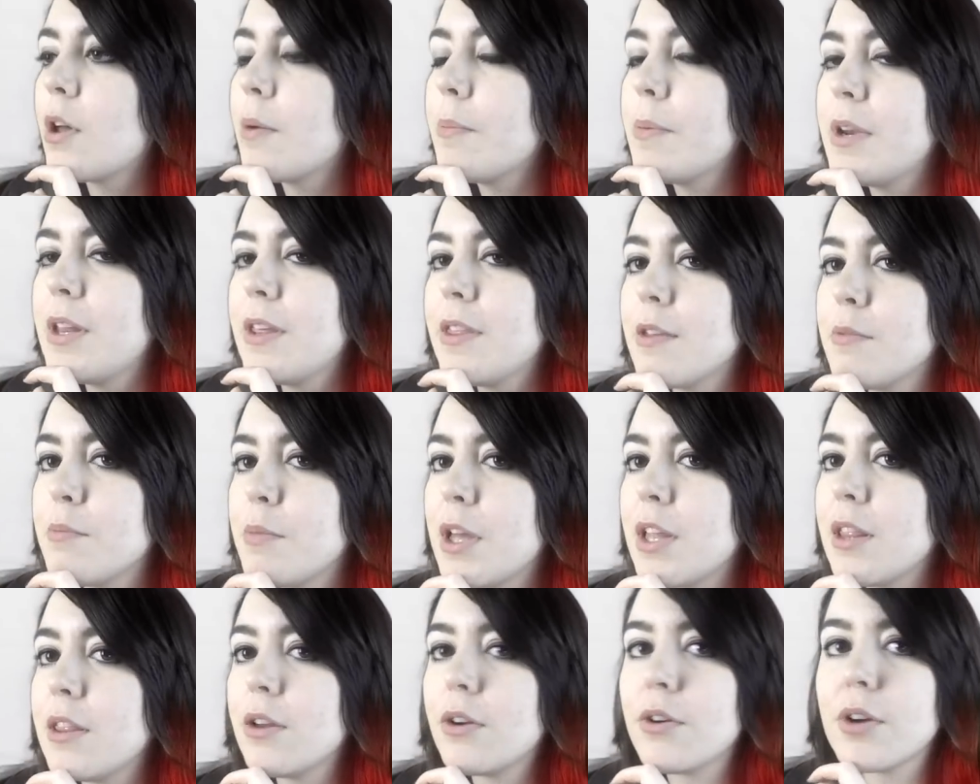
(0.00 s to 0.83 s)
the company that
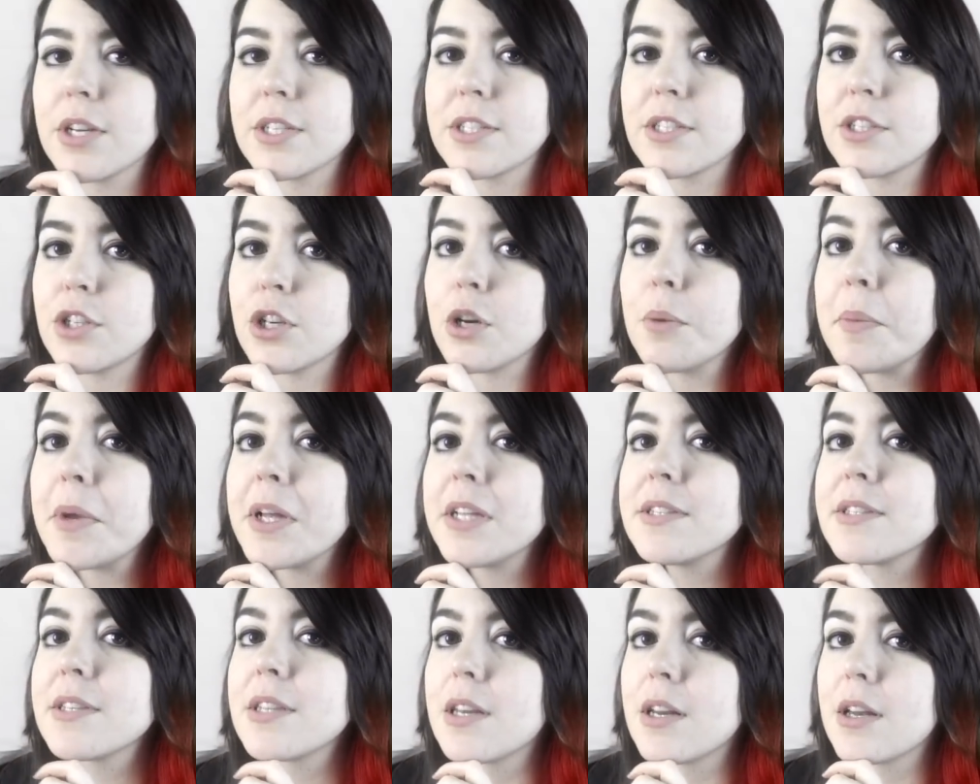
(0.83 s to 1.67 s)
made the crazy gel
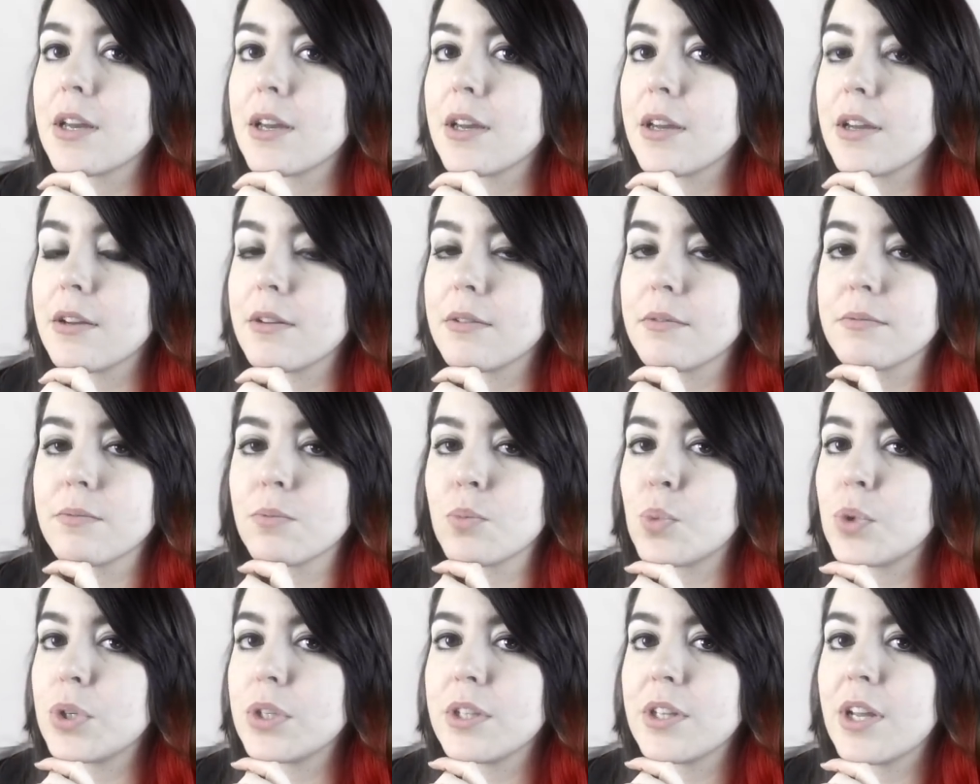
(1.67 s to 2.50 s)
pens that I
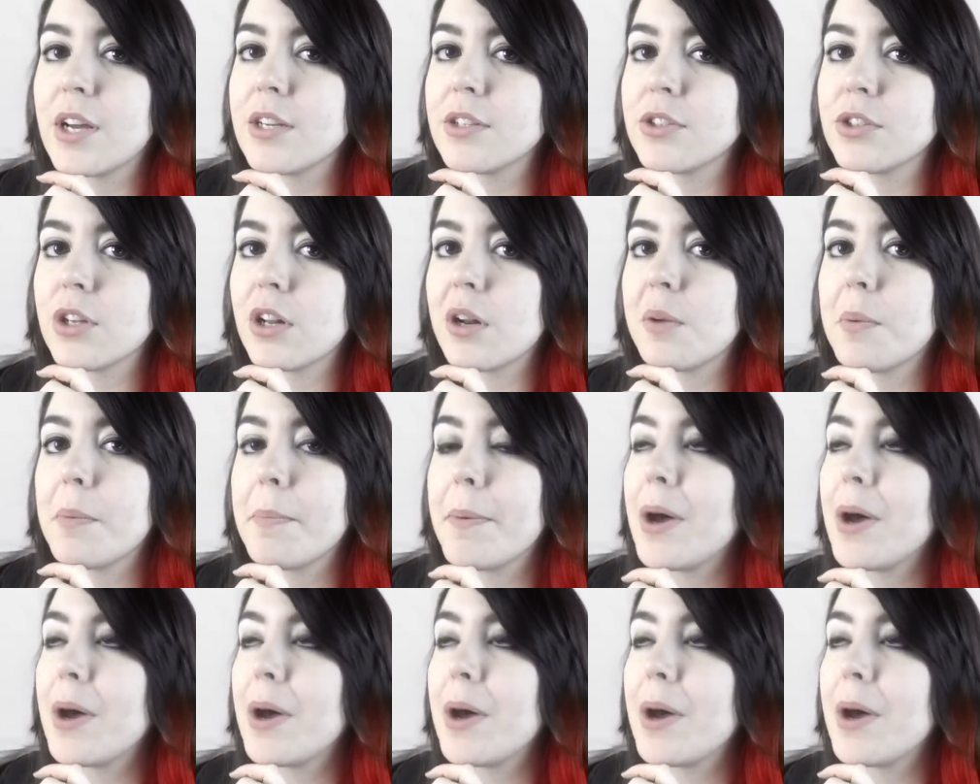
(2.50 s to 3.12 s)
will not shut up